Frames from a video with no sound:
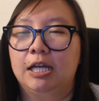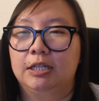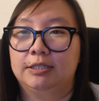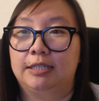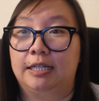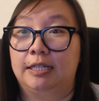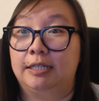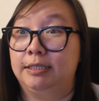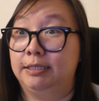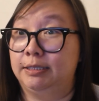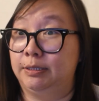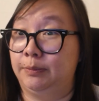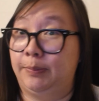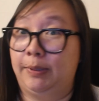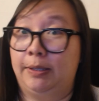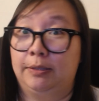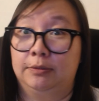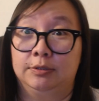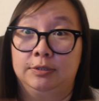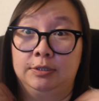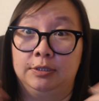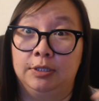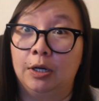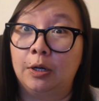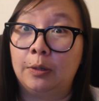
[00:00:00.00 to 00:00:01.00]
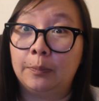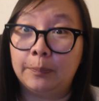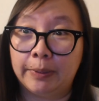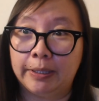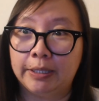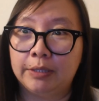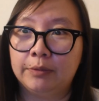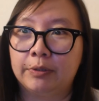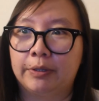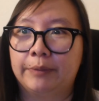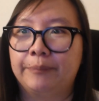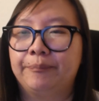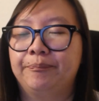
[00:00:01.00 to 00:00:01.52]
that is about to go
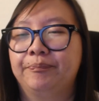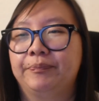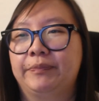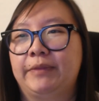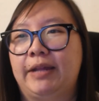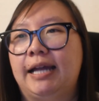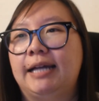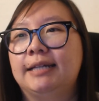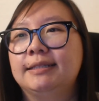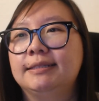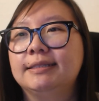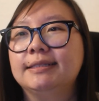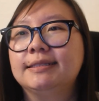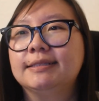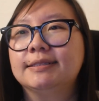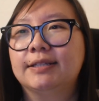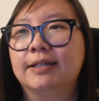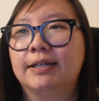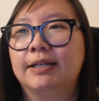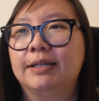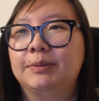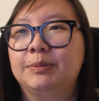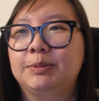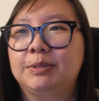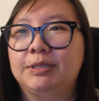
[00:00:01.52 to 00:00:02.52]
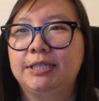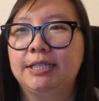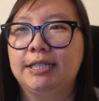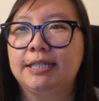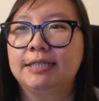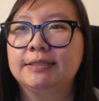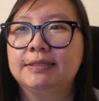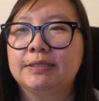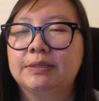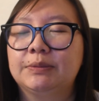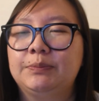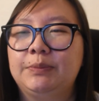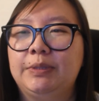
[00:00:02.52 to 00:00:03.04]
bankrupt. At this time, she
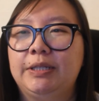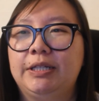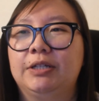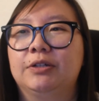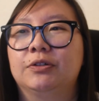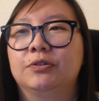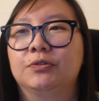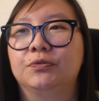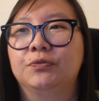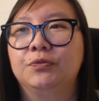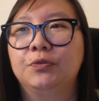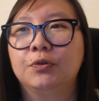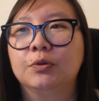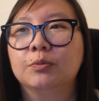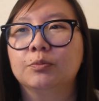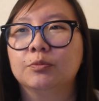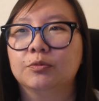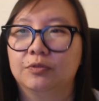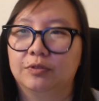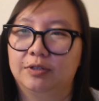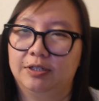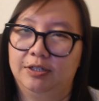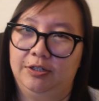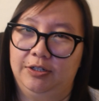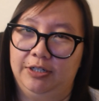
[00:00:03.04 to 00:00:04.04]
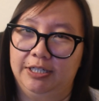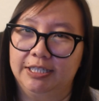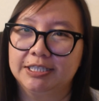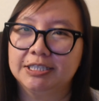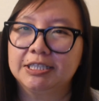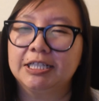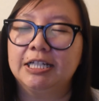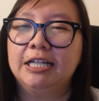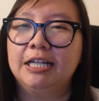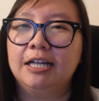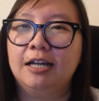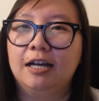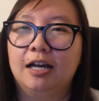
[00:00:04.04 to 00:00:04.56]
ends up meeting her former
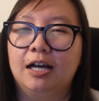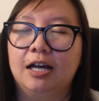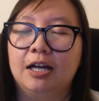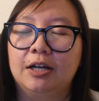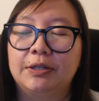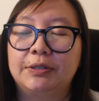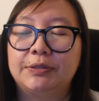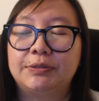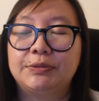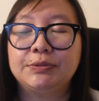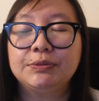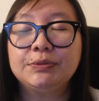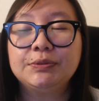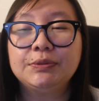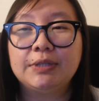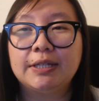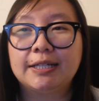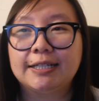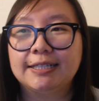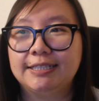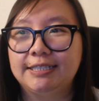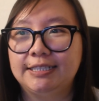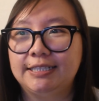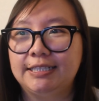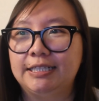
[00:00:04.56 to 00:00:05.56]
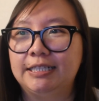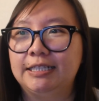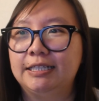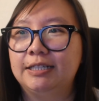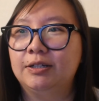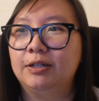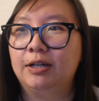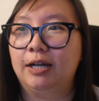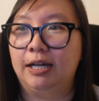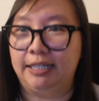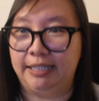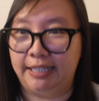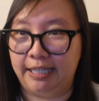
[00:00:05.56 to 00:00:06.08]
crush, Xu
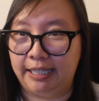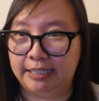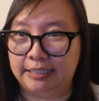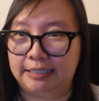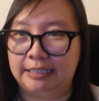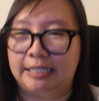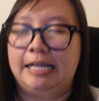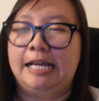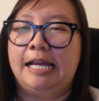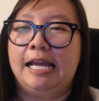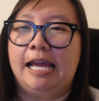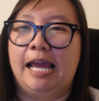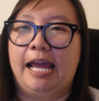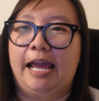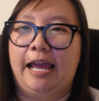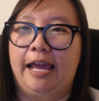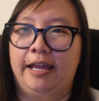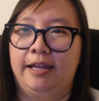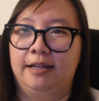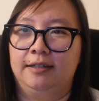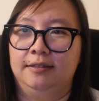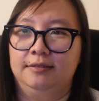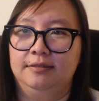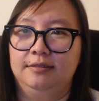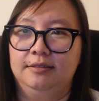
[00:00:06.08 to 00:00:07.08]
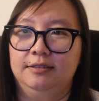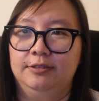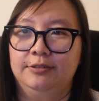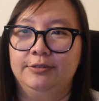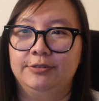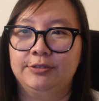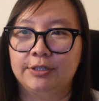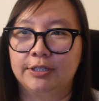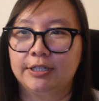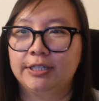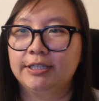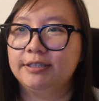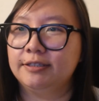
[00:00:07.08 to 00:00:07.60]
Yangxin, again. And
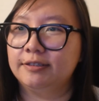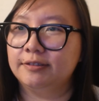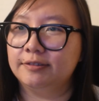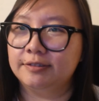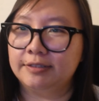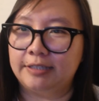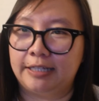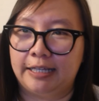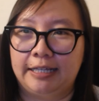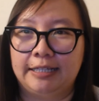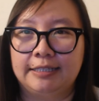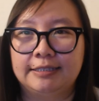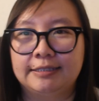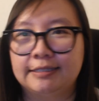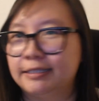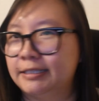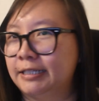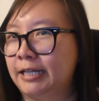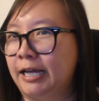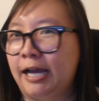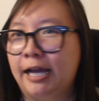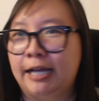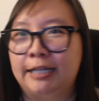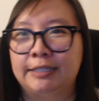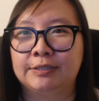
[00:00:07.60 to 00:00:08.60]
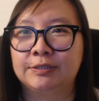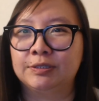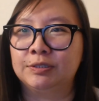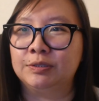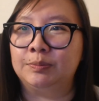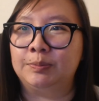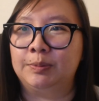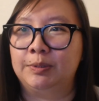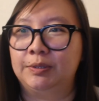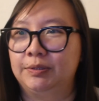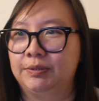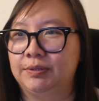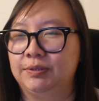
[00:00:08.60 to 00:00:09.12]
during their days in high
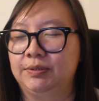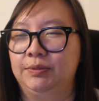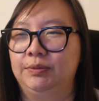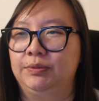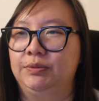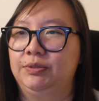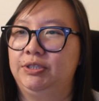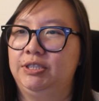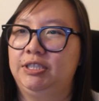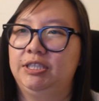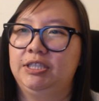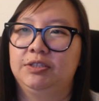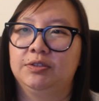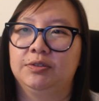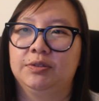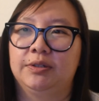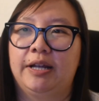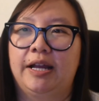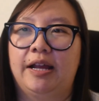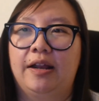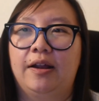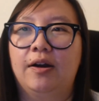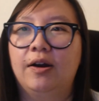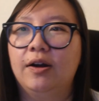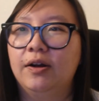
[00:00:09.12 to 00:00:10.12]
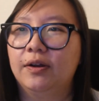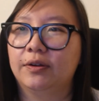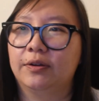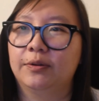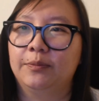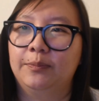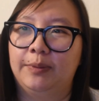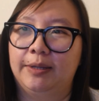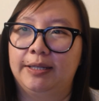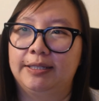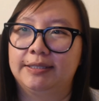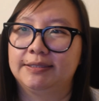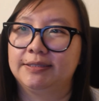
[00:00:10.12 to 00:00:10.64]
school, middle school, she tried all her
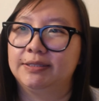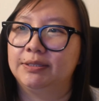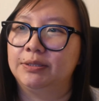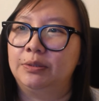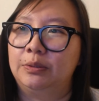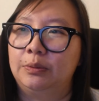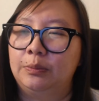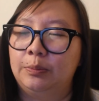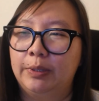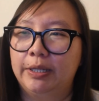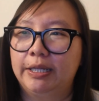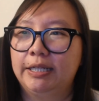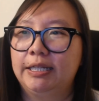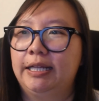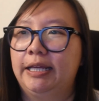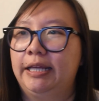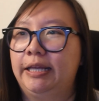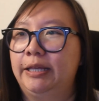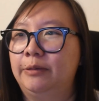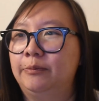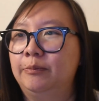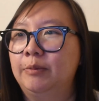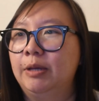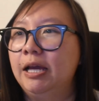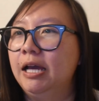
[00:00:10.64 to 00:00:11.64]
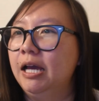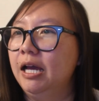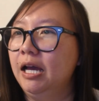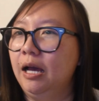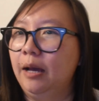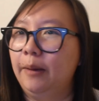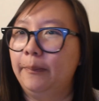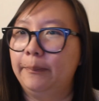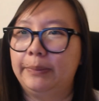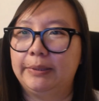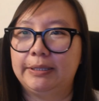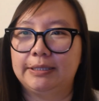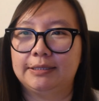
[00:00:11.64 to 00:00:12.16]
best to win him,
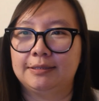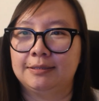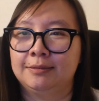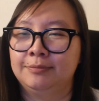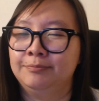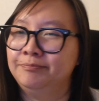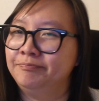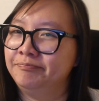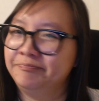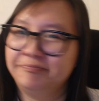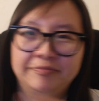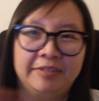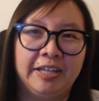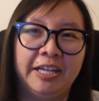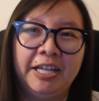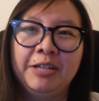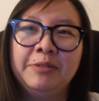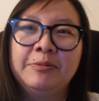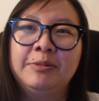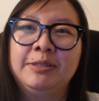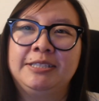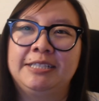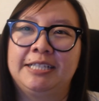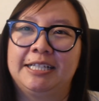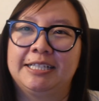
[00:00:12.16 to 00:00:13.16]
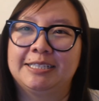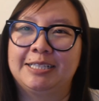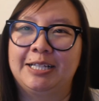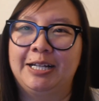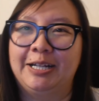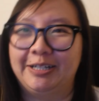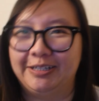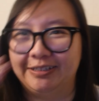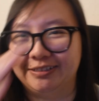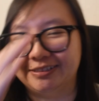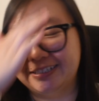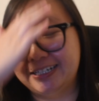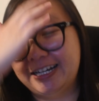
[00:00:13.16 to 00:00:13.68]
but he rejects
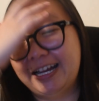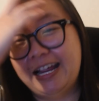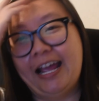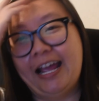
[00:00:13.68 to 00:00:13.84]
her.